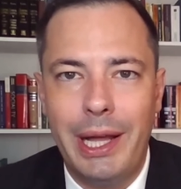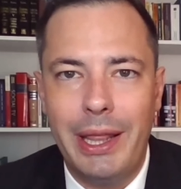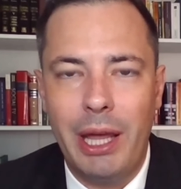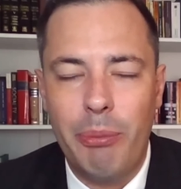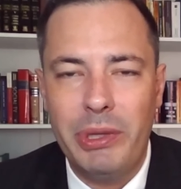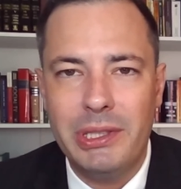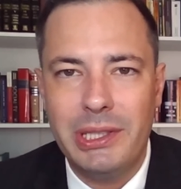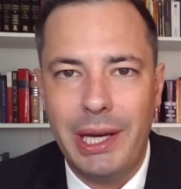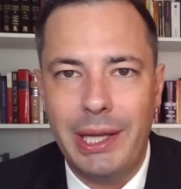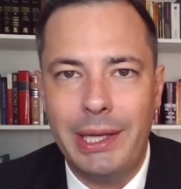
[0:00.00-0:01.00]
That being
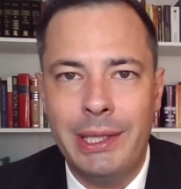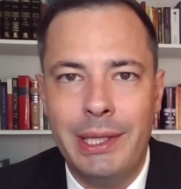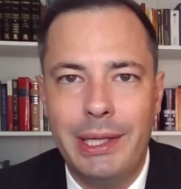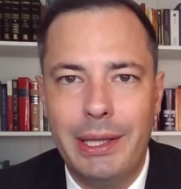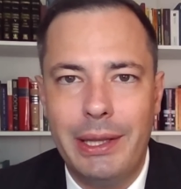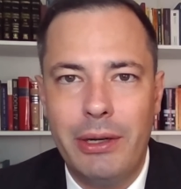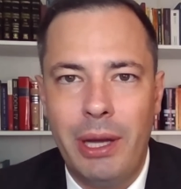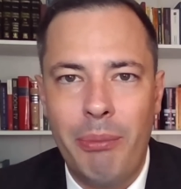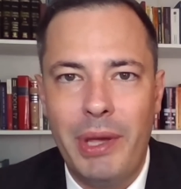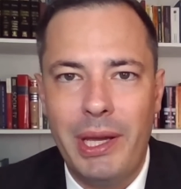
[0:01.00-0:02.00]
said, they're
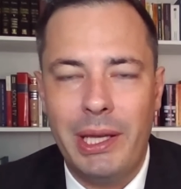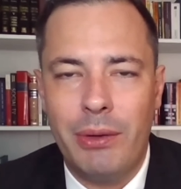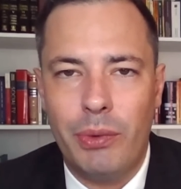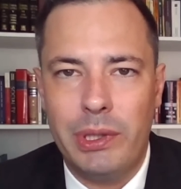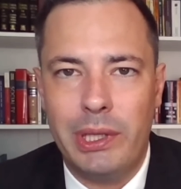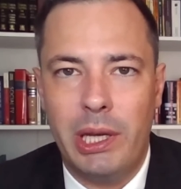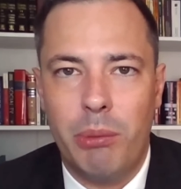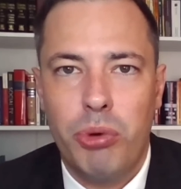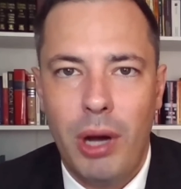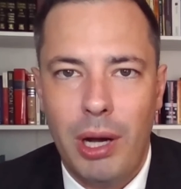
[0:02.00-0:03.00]
not making really any
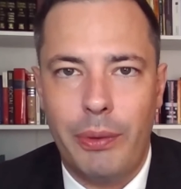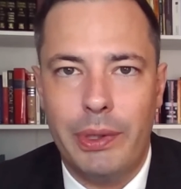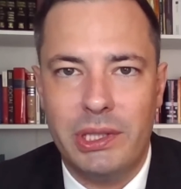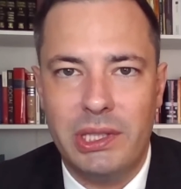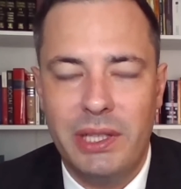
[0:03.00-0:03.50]
progress.